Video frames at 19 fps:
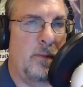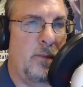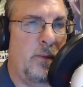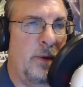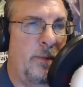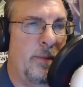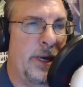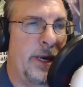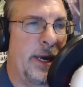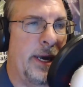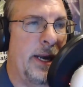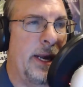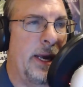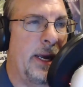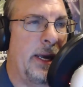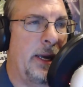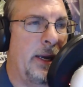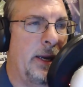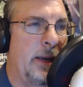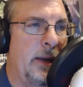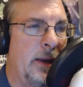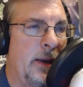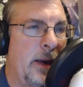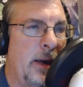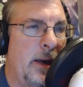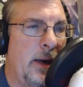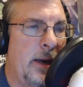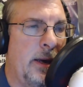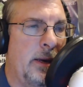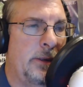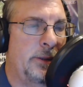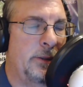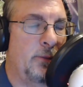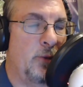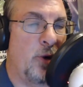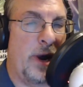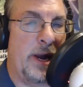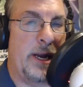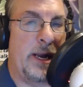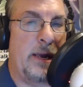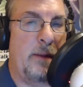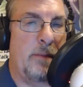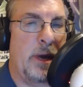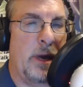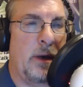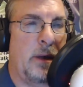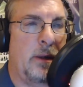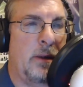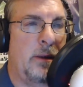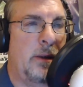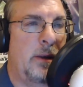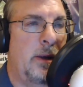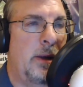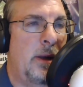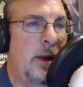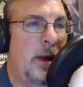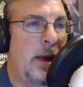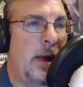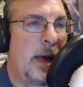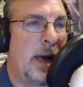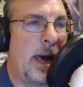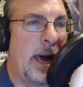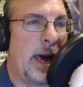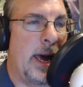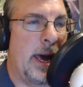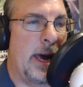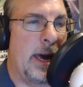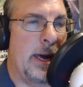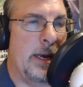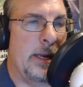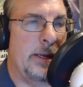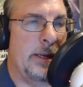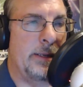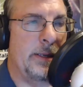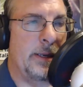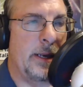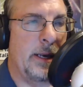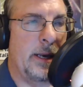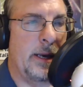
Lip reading: we've been getting some great email, and